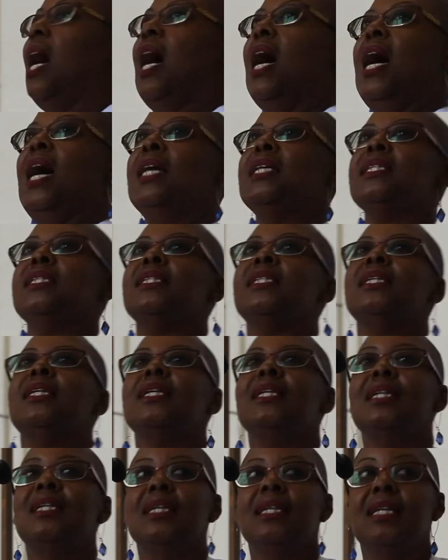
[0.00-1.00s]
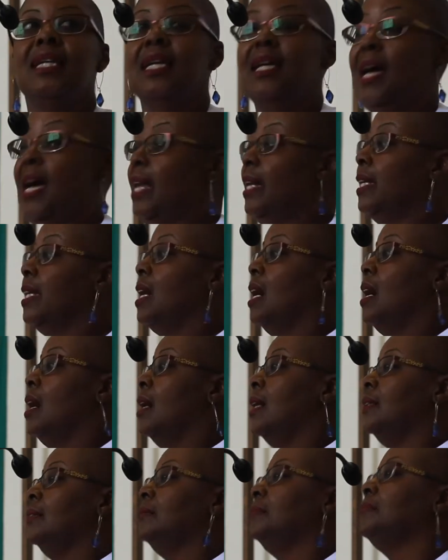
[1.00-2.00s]
I said, got it,
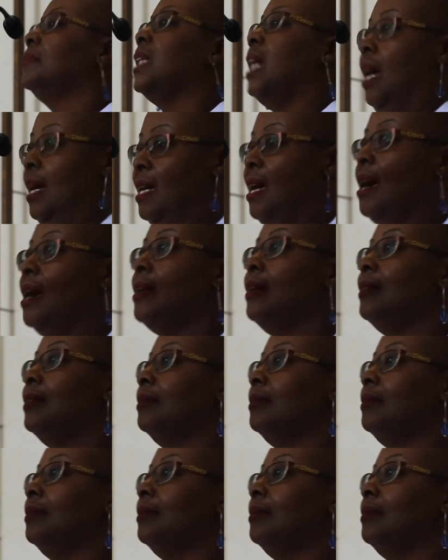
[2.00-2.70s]
God. I got it.